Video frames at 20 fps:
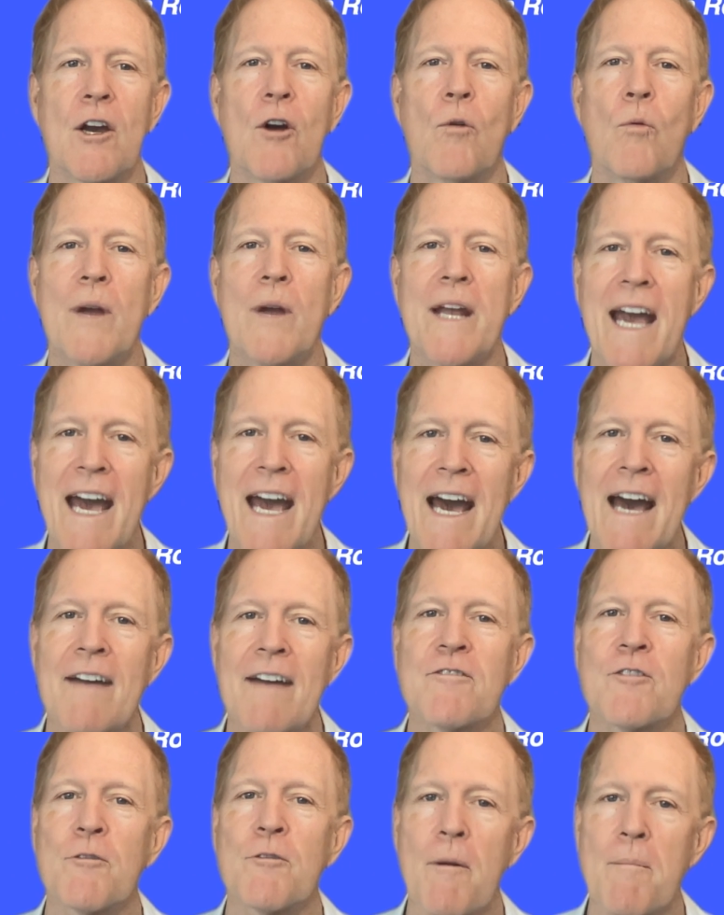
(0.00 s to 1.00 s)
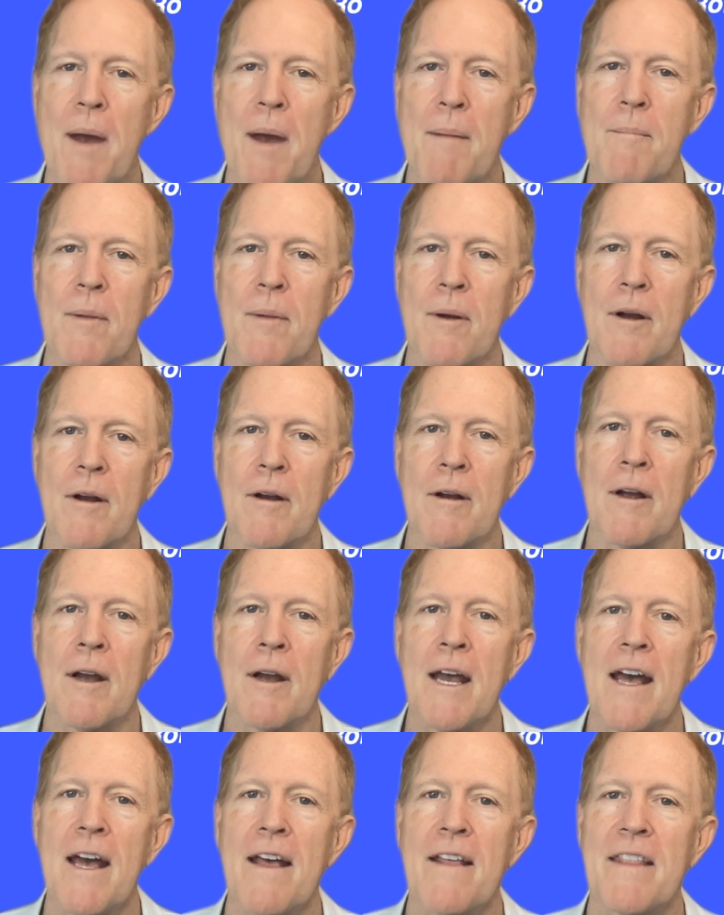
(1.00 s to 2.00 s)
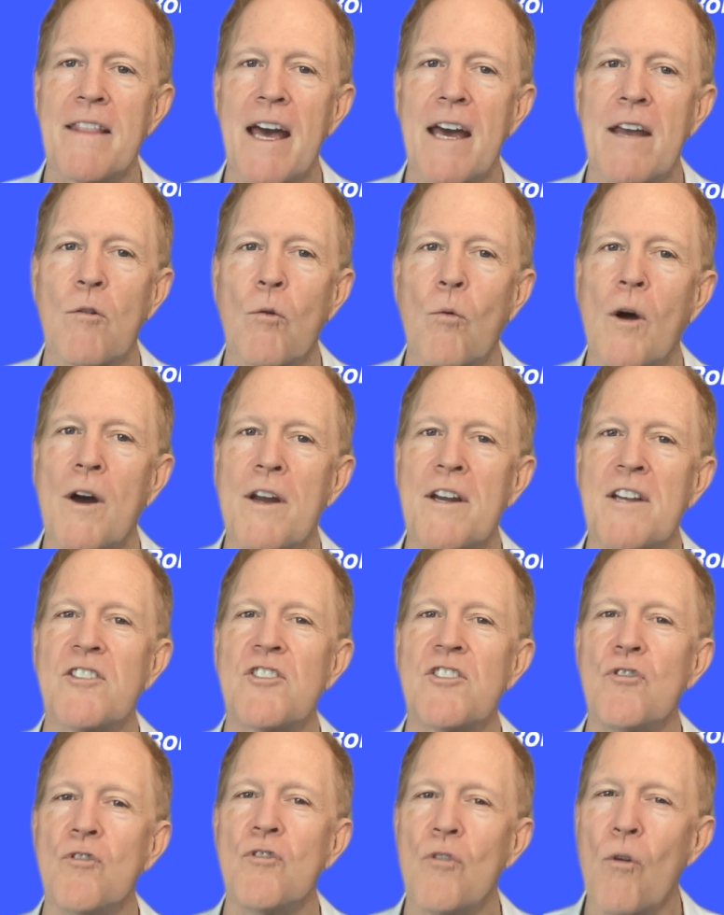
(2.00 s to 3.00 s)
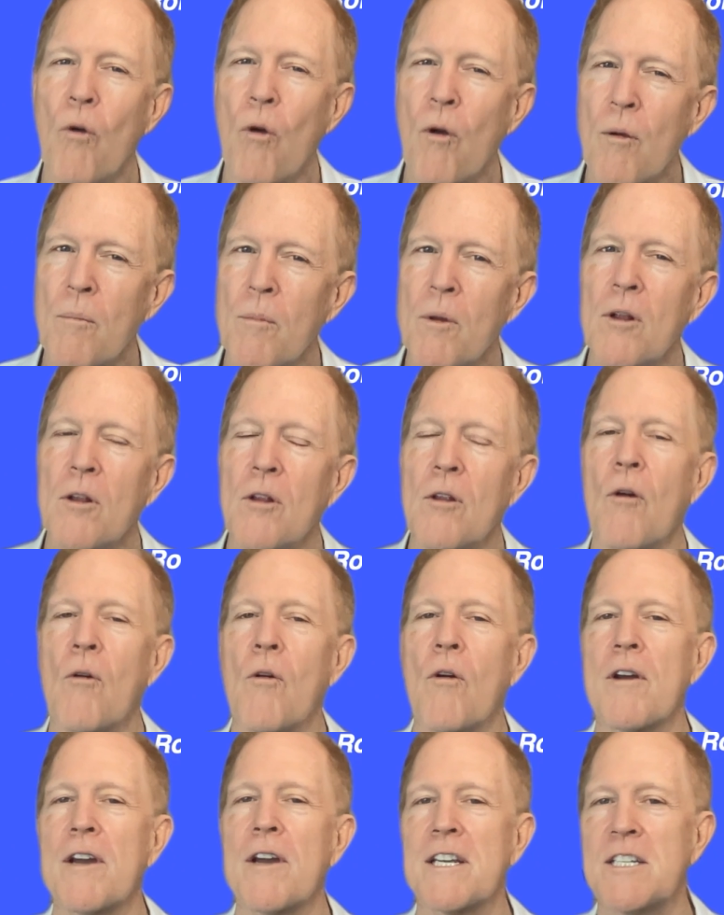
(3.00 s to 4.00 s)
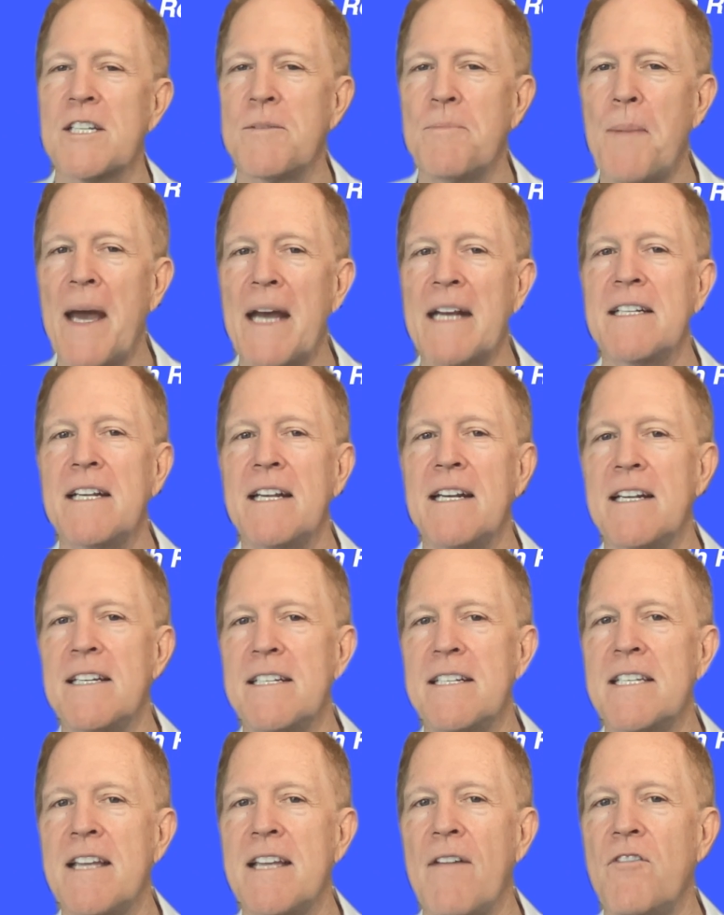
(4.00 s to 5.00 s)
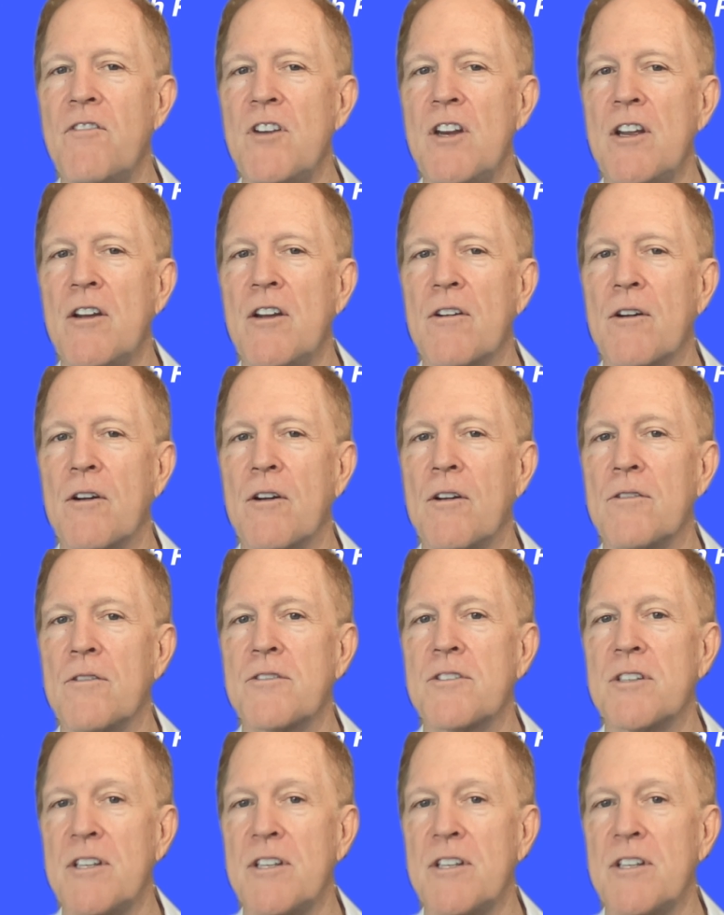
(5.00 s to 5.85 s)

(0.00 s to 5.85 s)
we have to remember that what is normal or expected in 70 year olds